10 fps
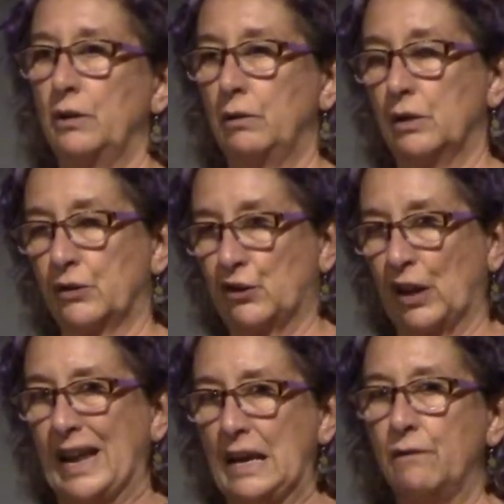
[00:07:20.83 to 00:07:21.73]
The
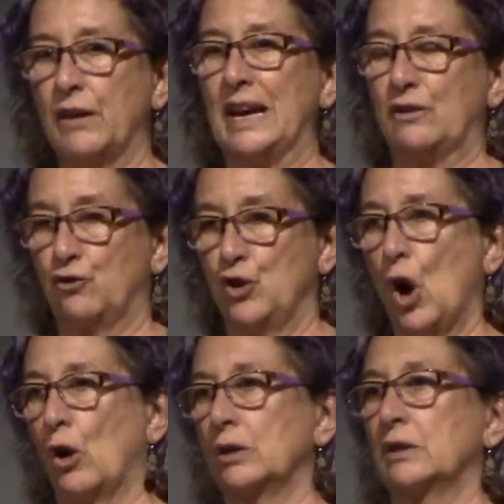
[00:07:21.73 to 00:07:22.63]
slave is
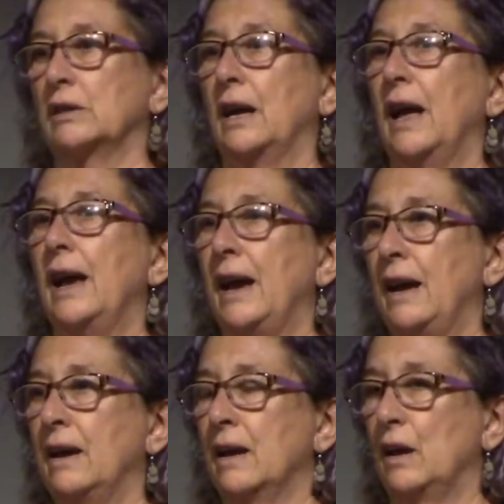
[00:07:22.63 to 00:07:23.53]
not
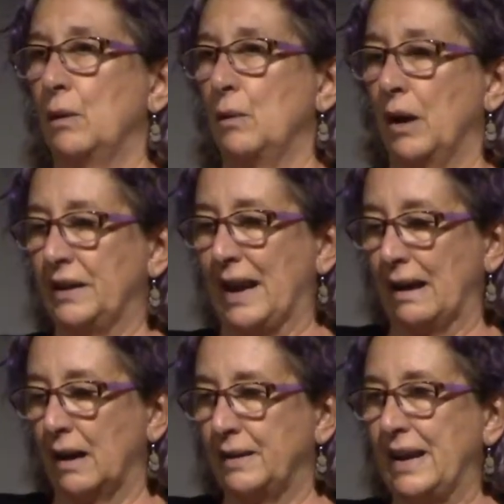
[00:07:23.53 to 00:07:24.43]
a, an,
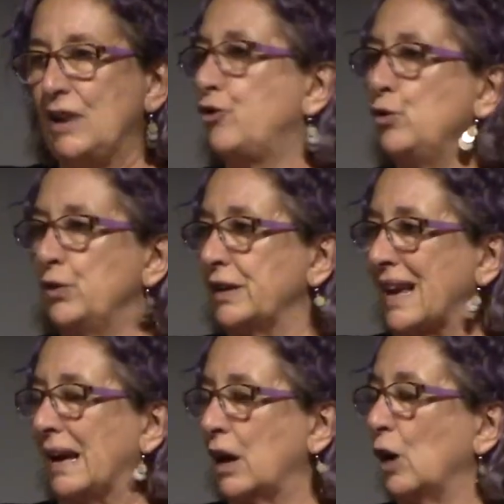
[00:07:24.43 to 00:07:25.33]
an issue that
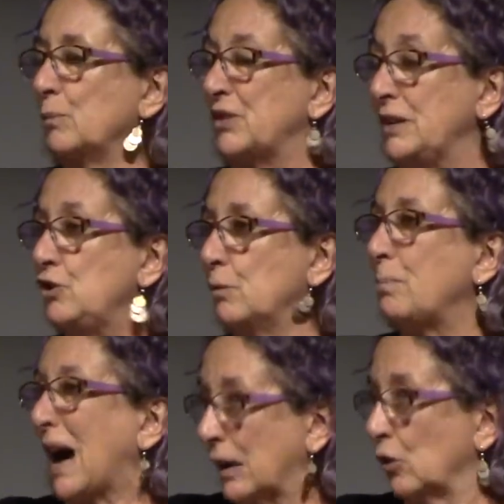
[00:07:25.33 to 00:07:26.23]
comes into
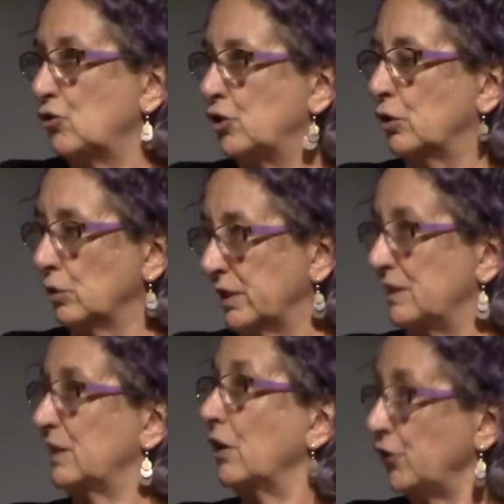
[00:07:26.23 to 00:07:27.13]
biological
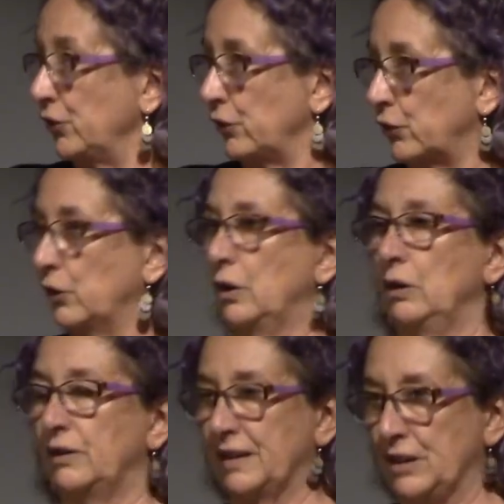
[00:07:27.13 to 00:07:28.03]
discussions.
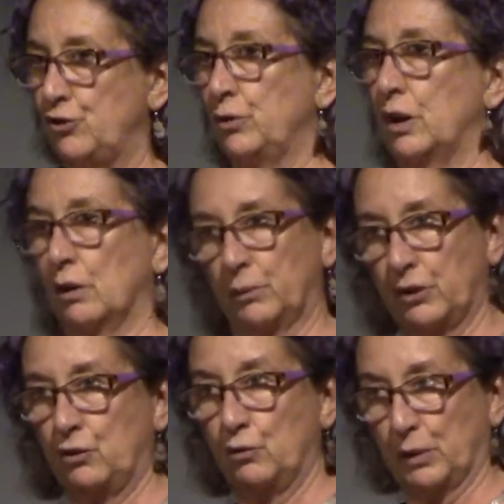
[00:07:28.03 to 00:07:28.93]
It's an issue that comes
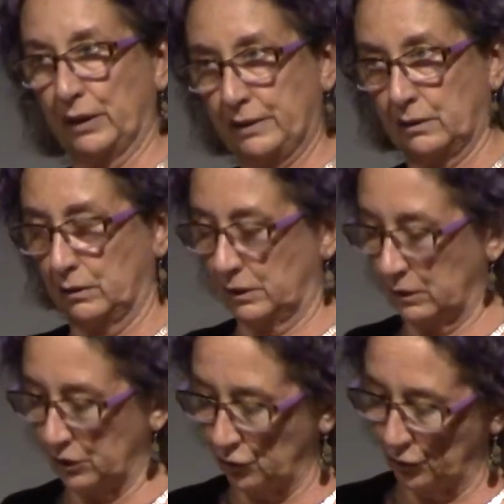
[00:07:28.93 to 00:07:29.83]
into political discussions.